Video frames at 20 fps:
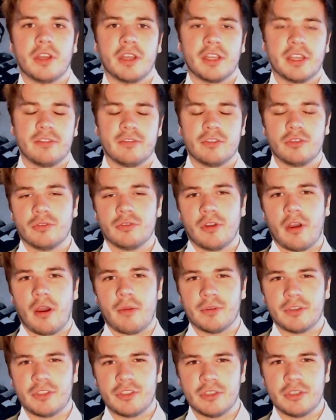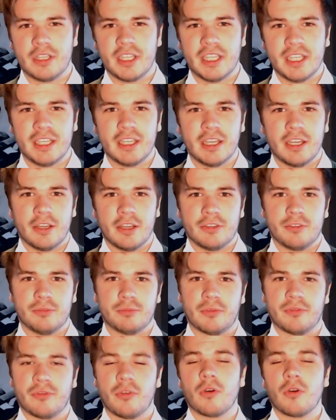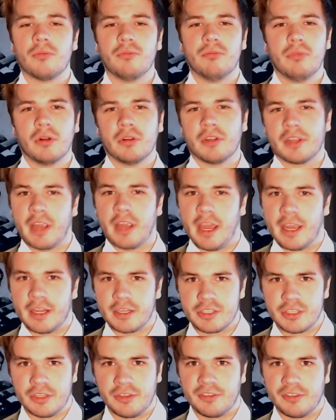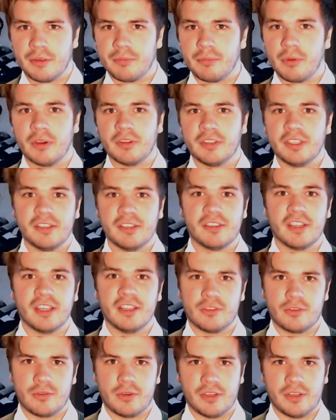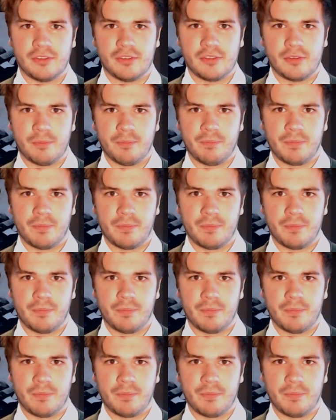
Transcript: giving you the opportunity to perform bulk actions upon these interests.